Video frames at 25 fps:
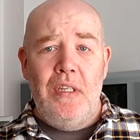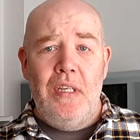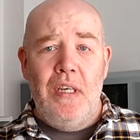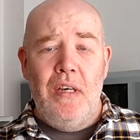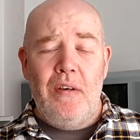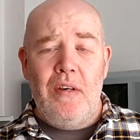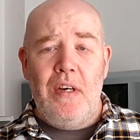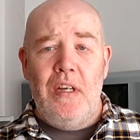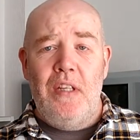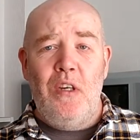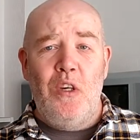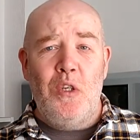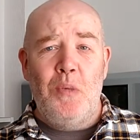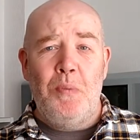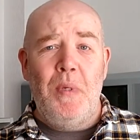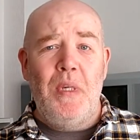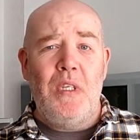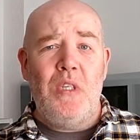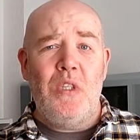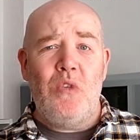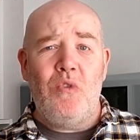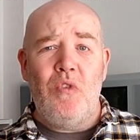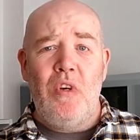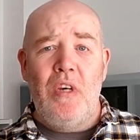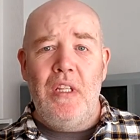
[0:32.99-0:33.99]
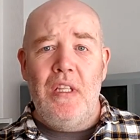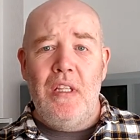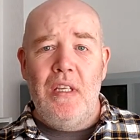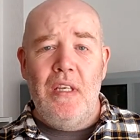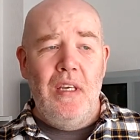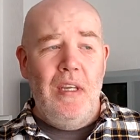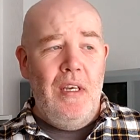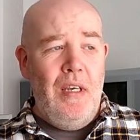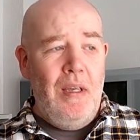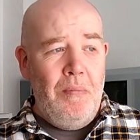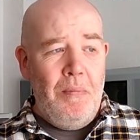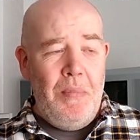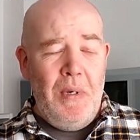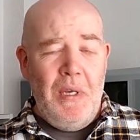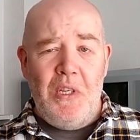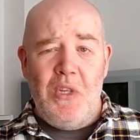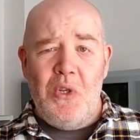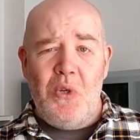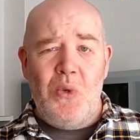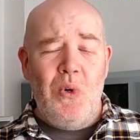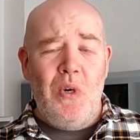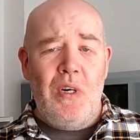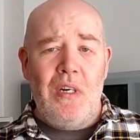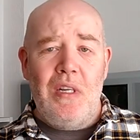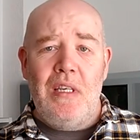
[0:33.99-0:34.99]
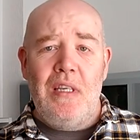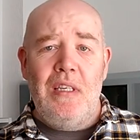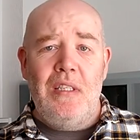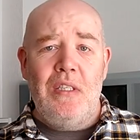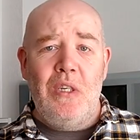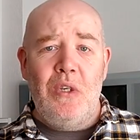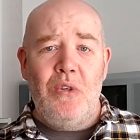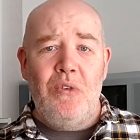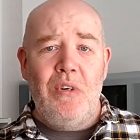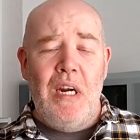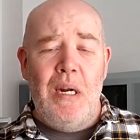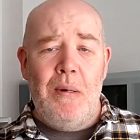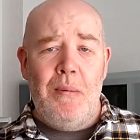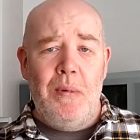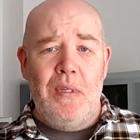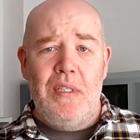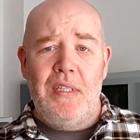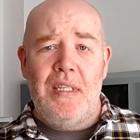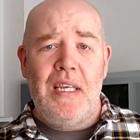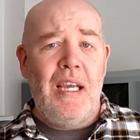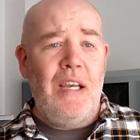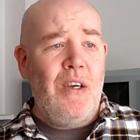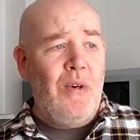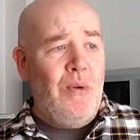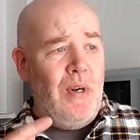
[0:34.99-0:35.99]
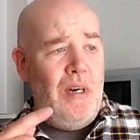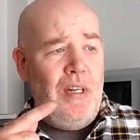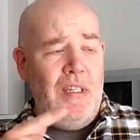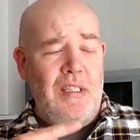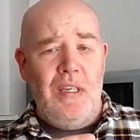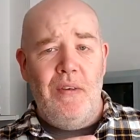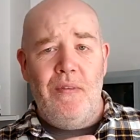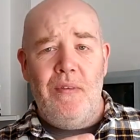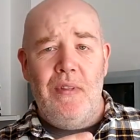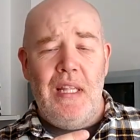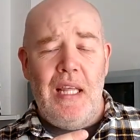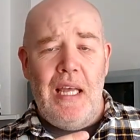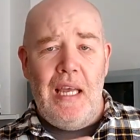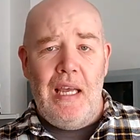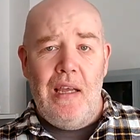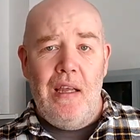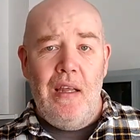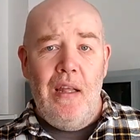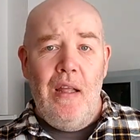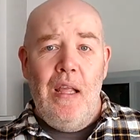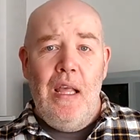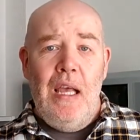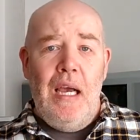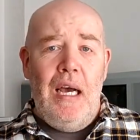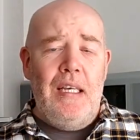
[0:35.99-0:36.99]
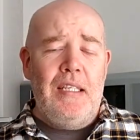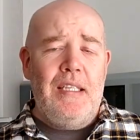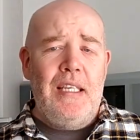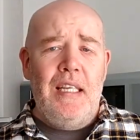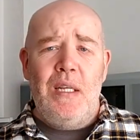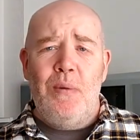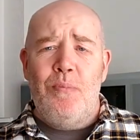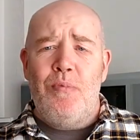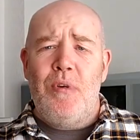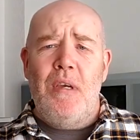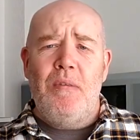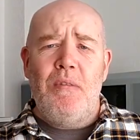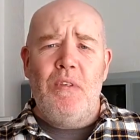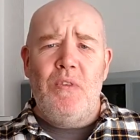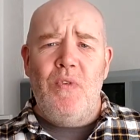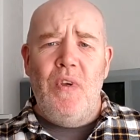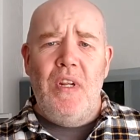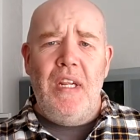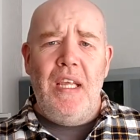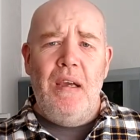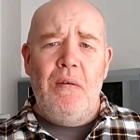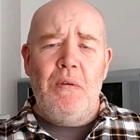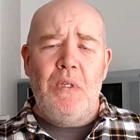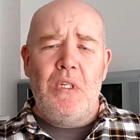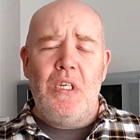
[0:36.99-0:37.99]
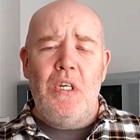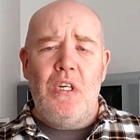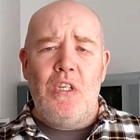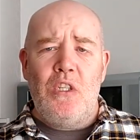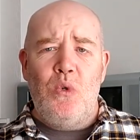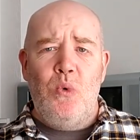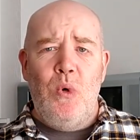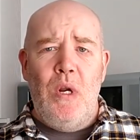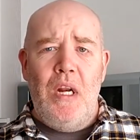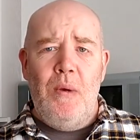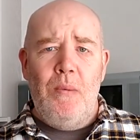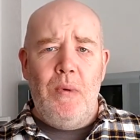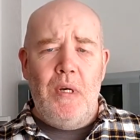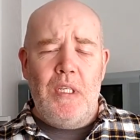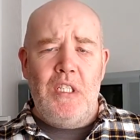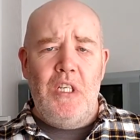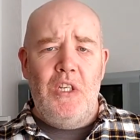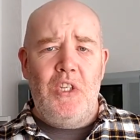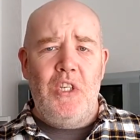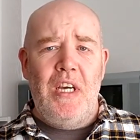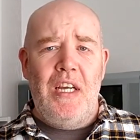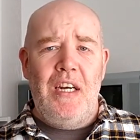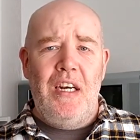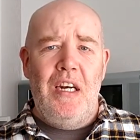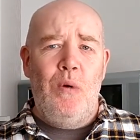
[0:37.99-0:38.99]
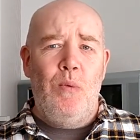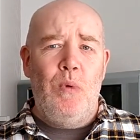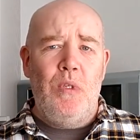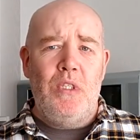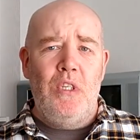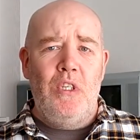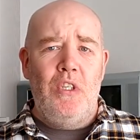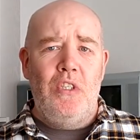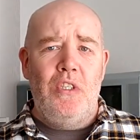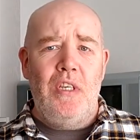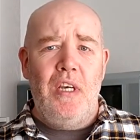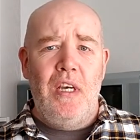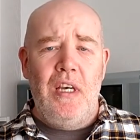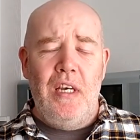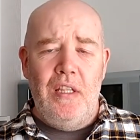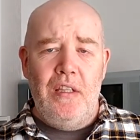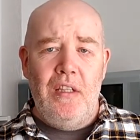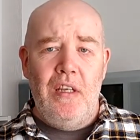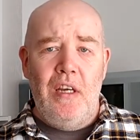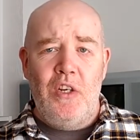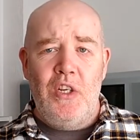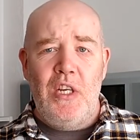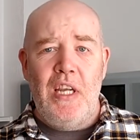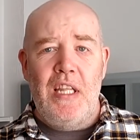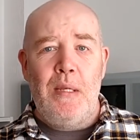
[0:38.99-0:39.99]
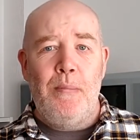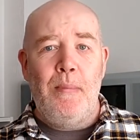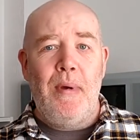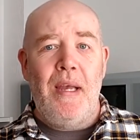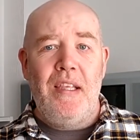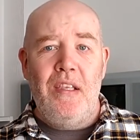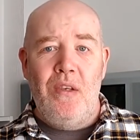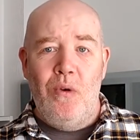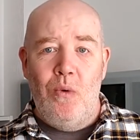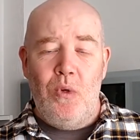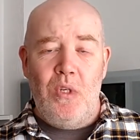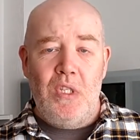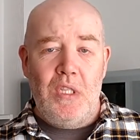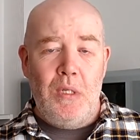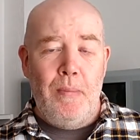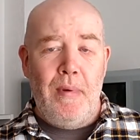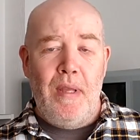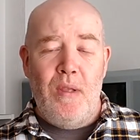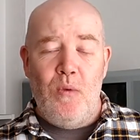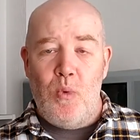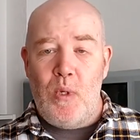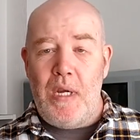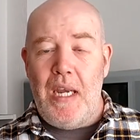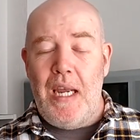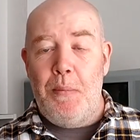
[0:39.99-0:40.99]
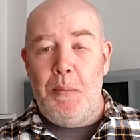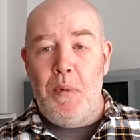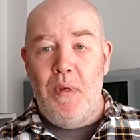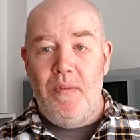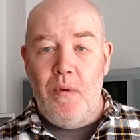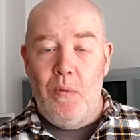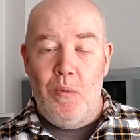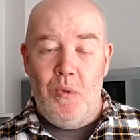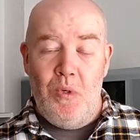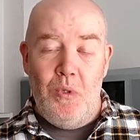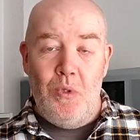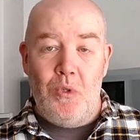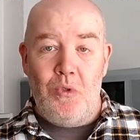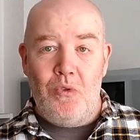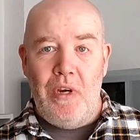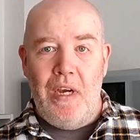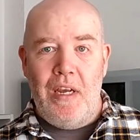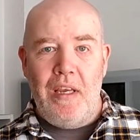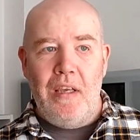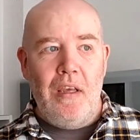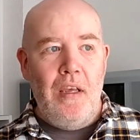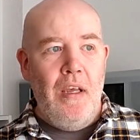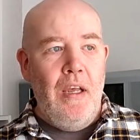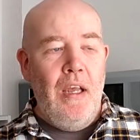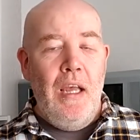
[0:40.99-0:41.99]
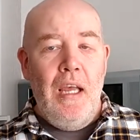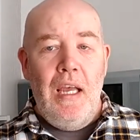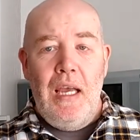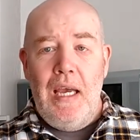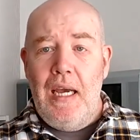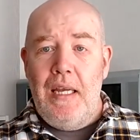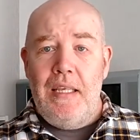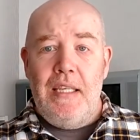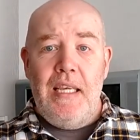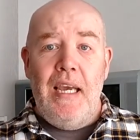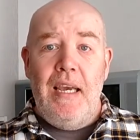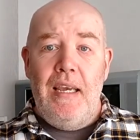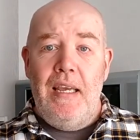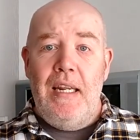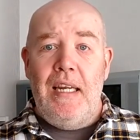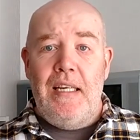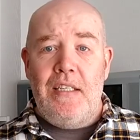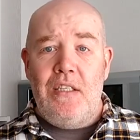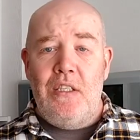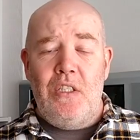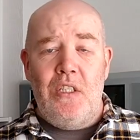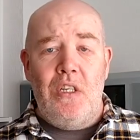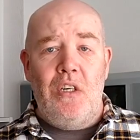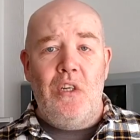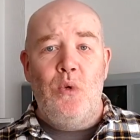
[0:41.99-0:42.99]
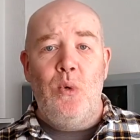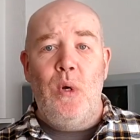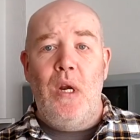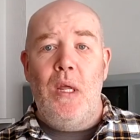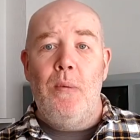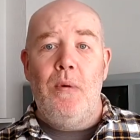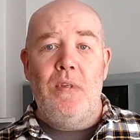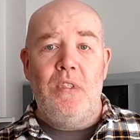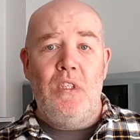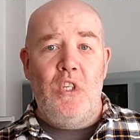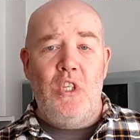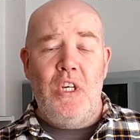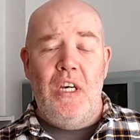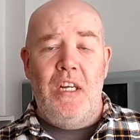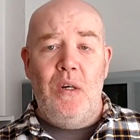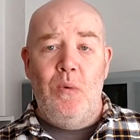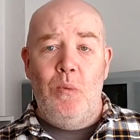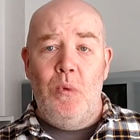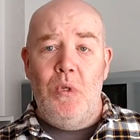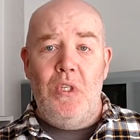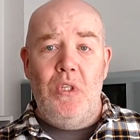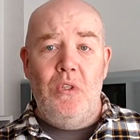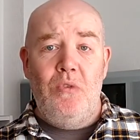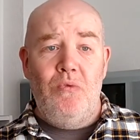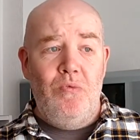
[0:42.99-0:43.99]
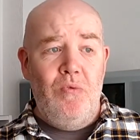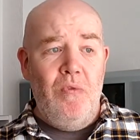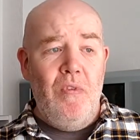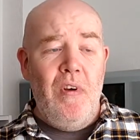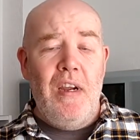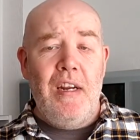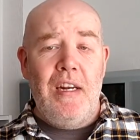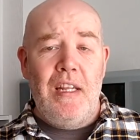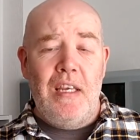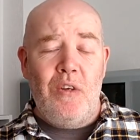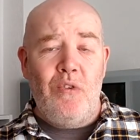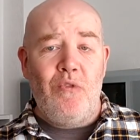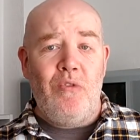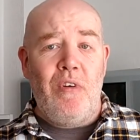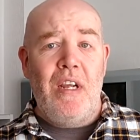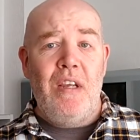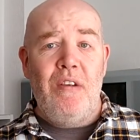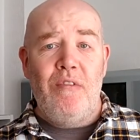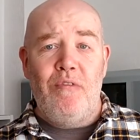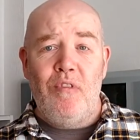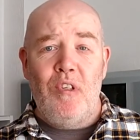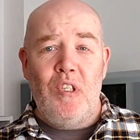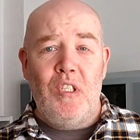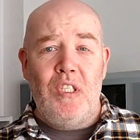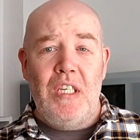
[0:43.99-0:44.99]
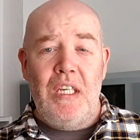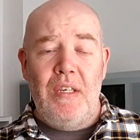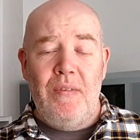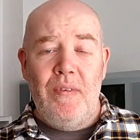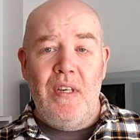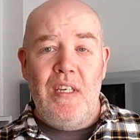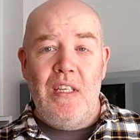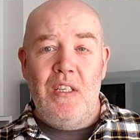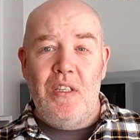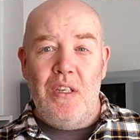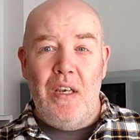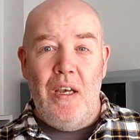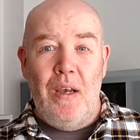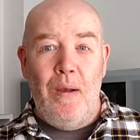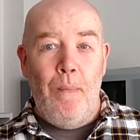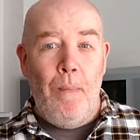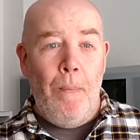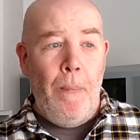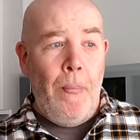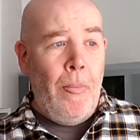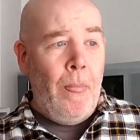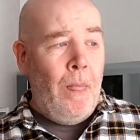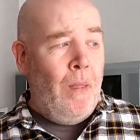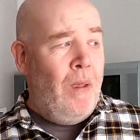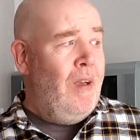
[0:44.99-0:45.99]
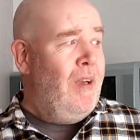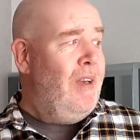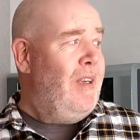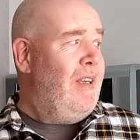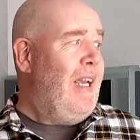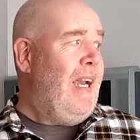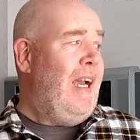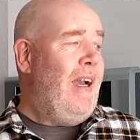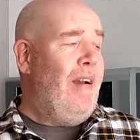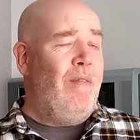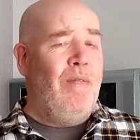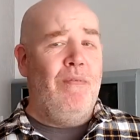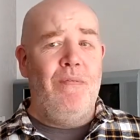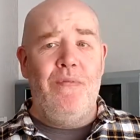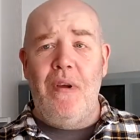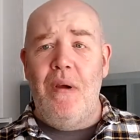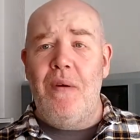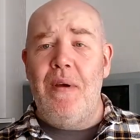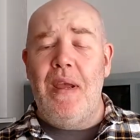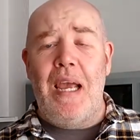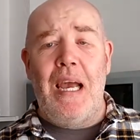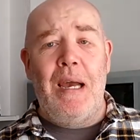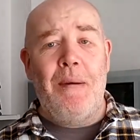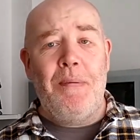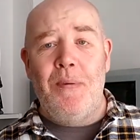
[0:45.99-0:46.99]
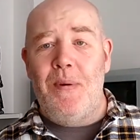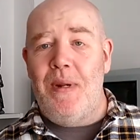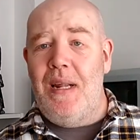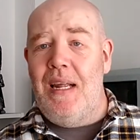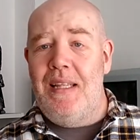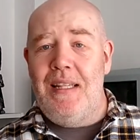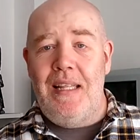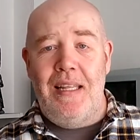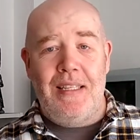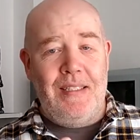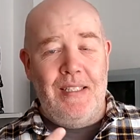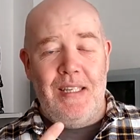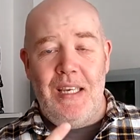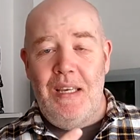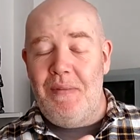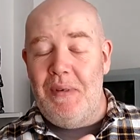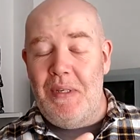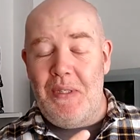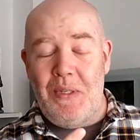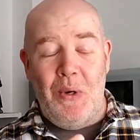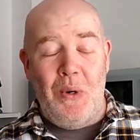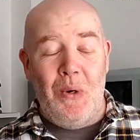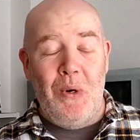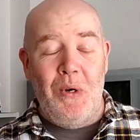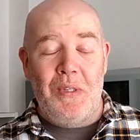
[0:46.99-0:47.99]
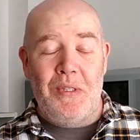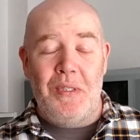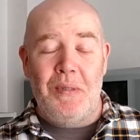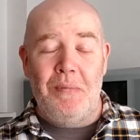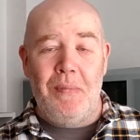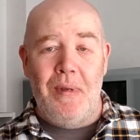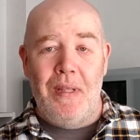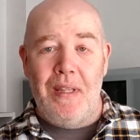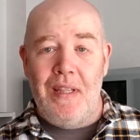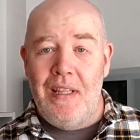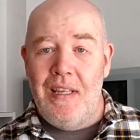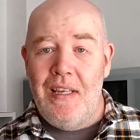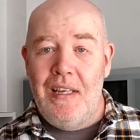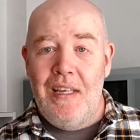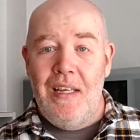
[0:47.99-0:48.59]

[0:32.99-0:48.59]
You know, I've got a nice big screen. Picture quality is incredible. The sound quality from that. I said in a previous video, it's got 20 watts a channel. I wasn't certain. I checked the manual because the manual came with it, which was great. And yeah, it has. It's got 20 watts a channel, which is really great for a TV. So yeah, very happy with that. TV is awesome, man.